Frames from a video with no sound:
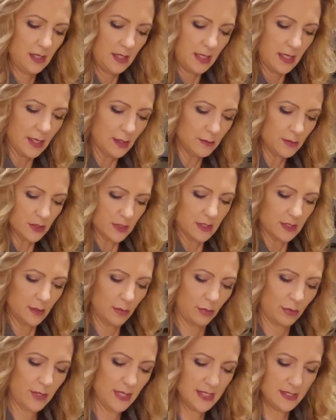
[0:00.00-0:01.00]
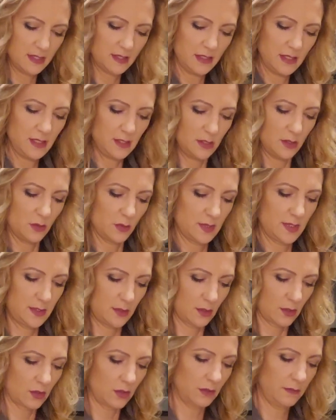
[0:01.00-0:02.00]
Now I'm just gonna press it into a
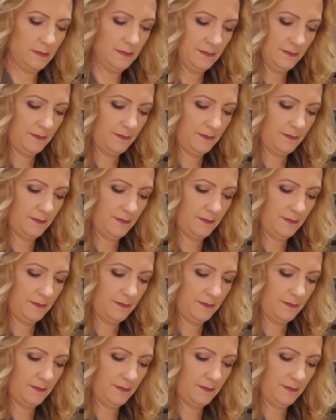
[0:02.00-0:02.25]
circle.